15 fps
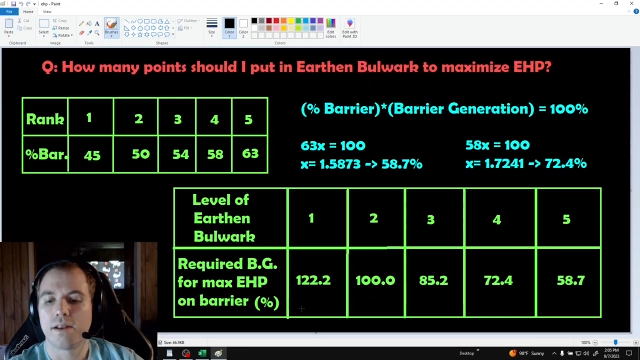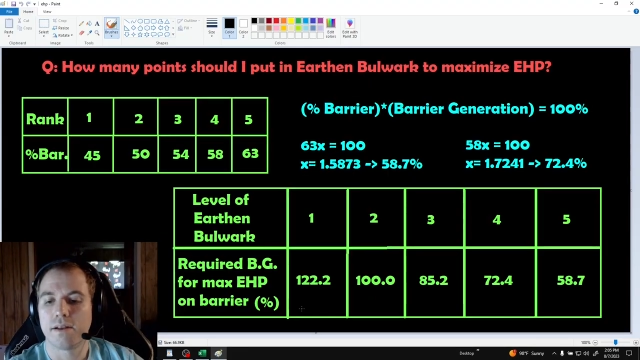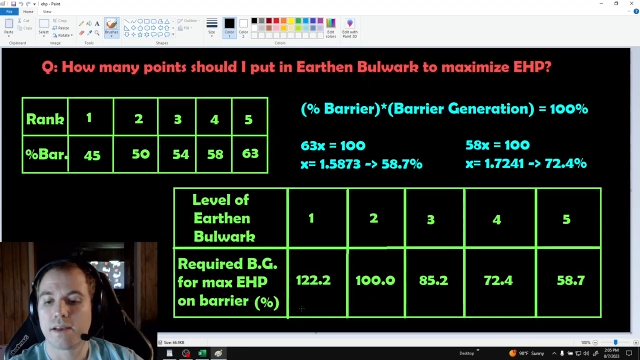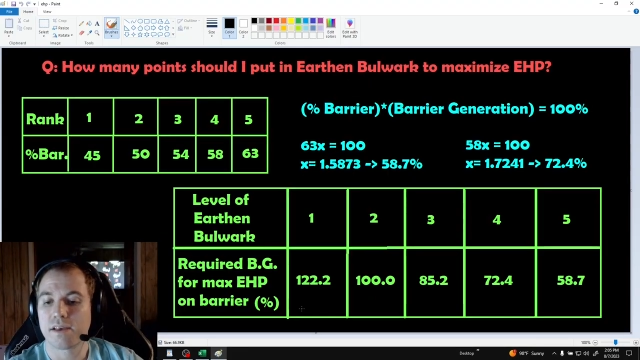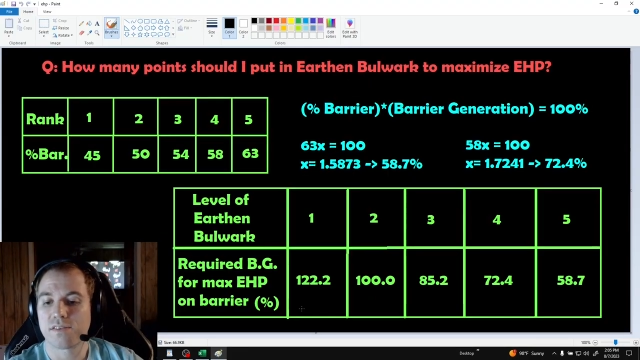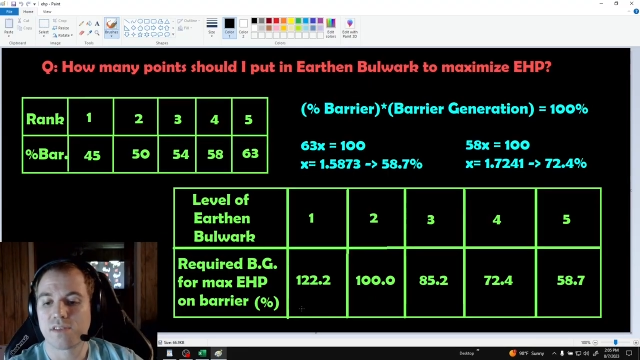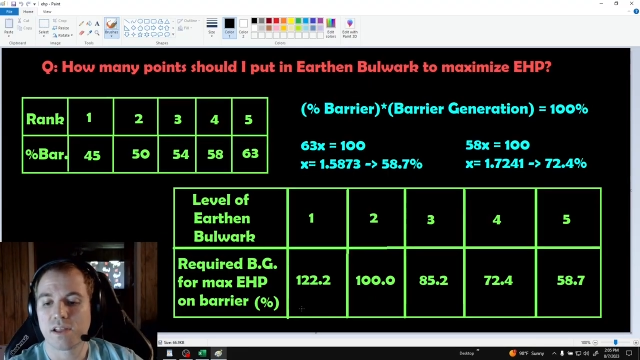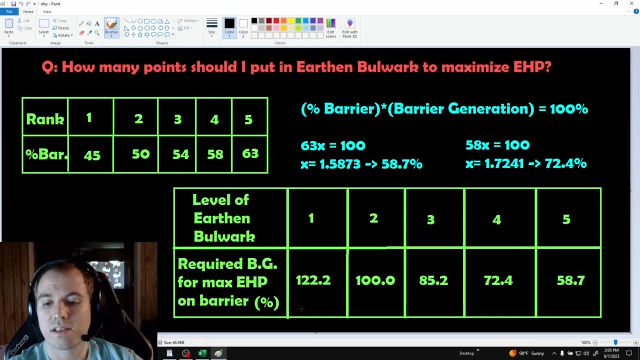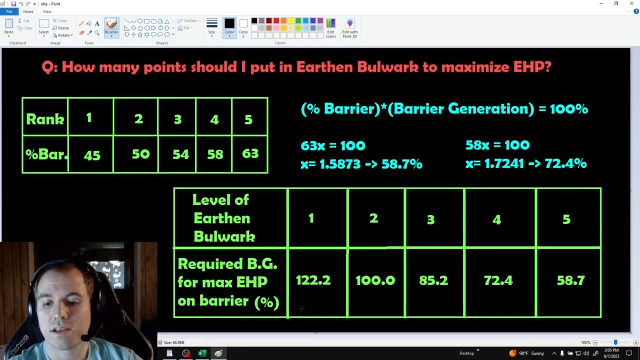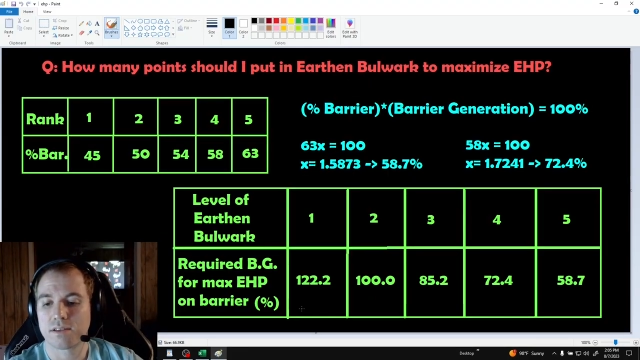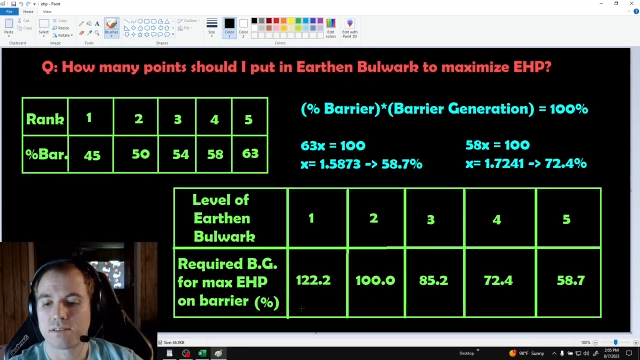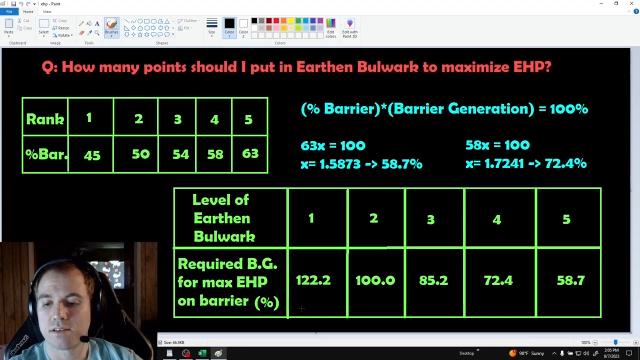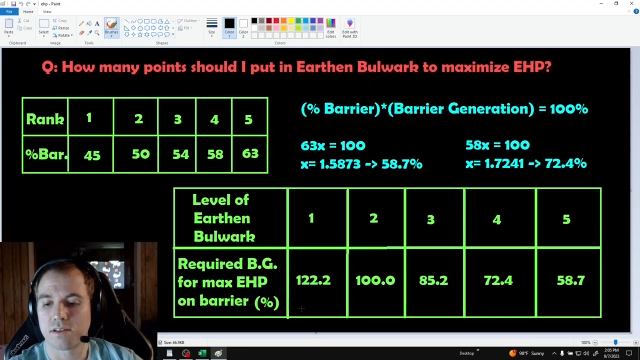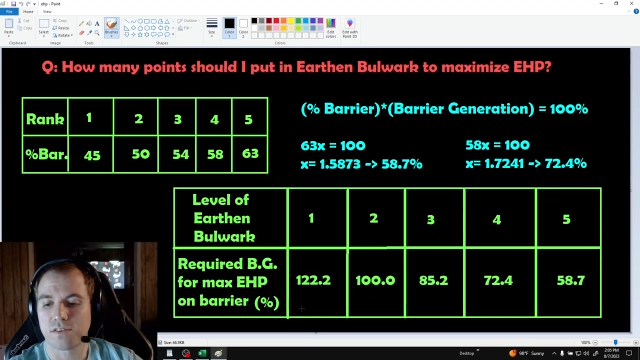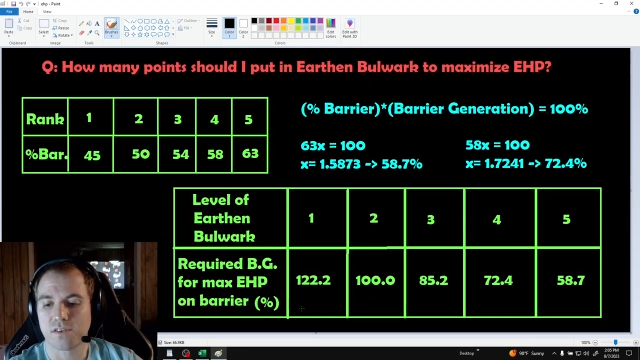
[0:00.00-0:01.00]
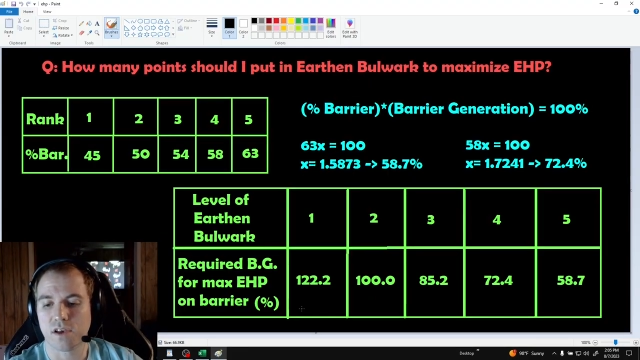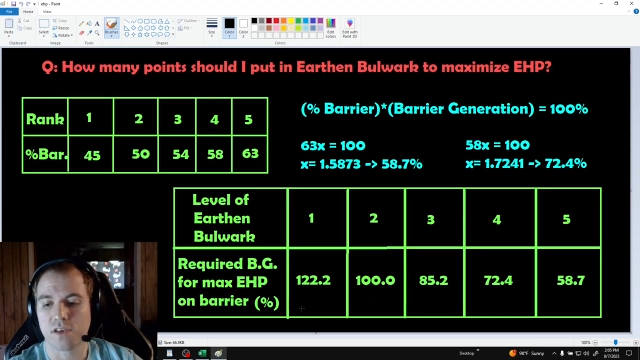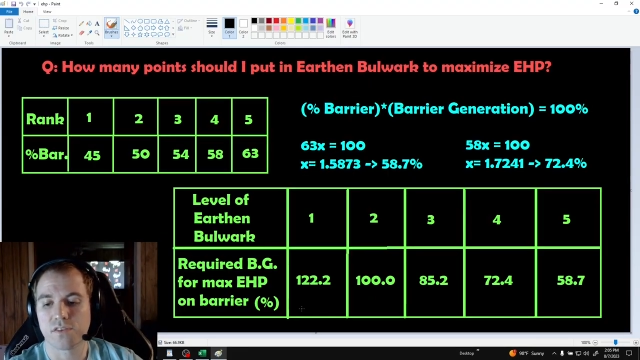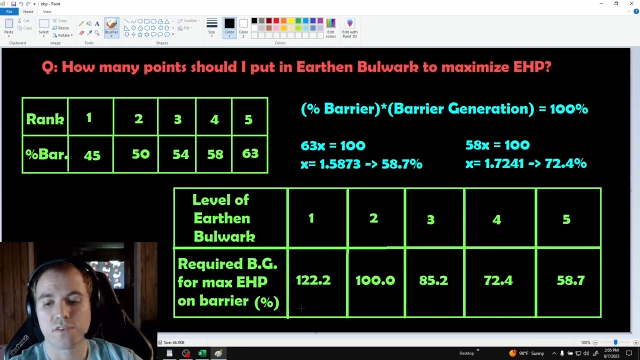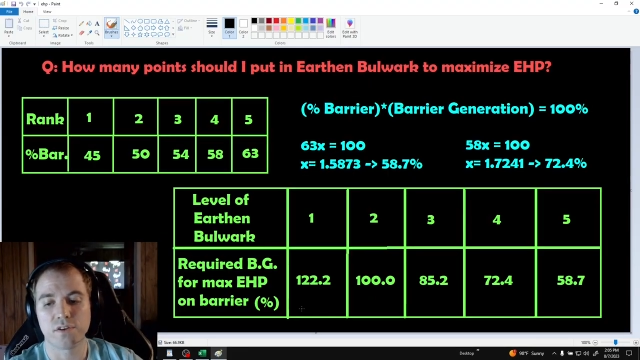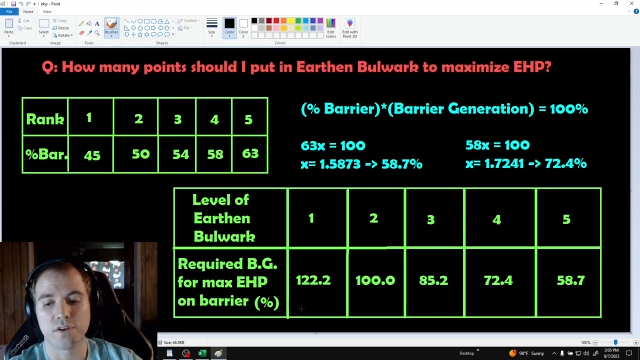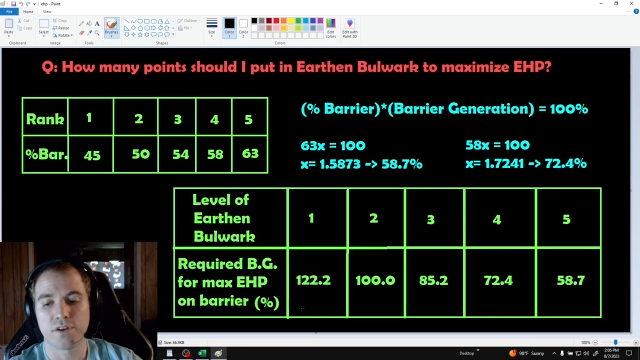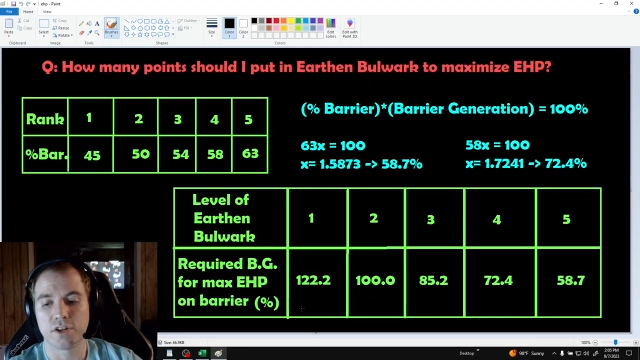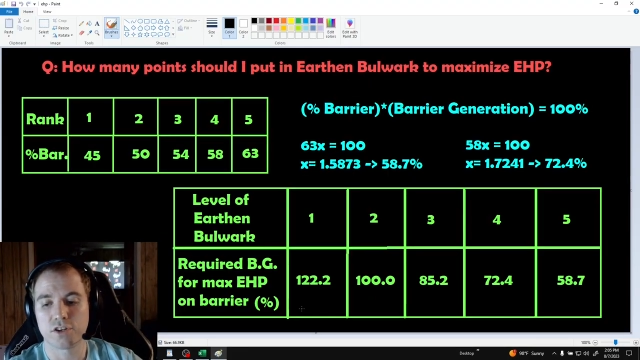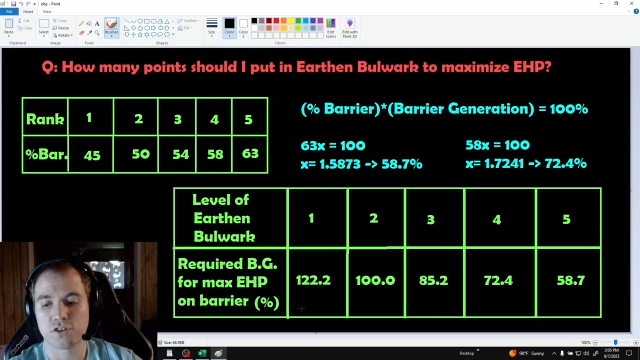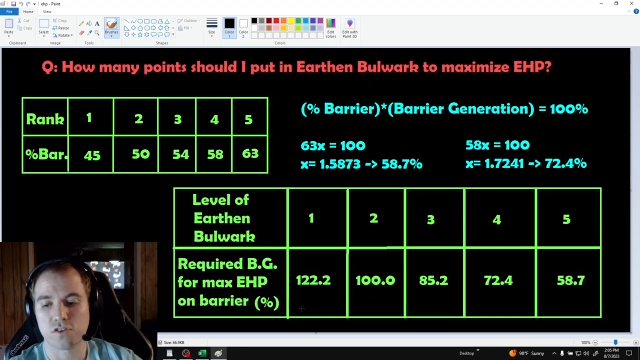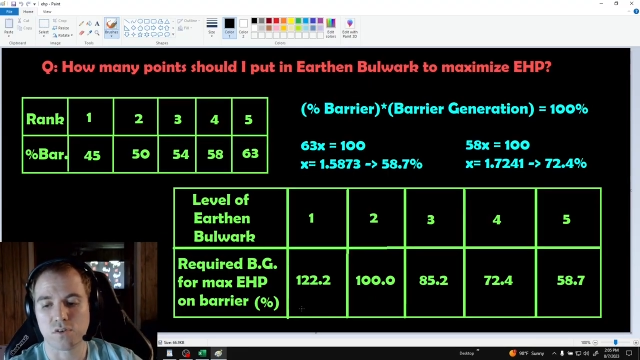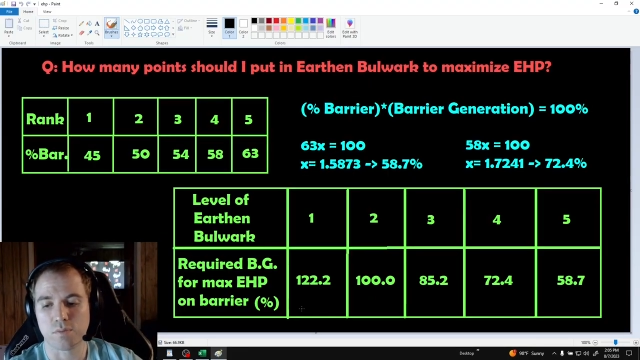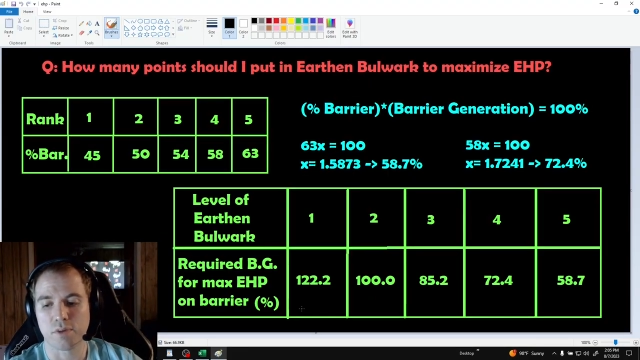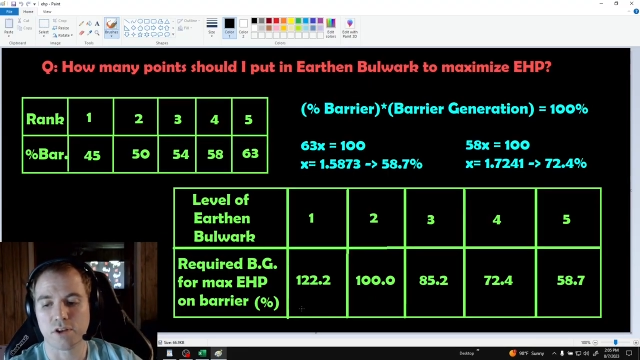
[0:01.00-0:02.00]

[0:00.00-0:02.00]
Next, I'd like to discuss an additional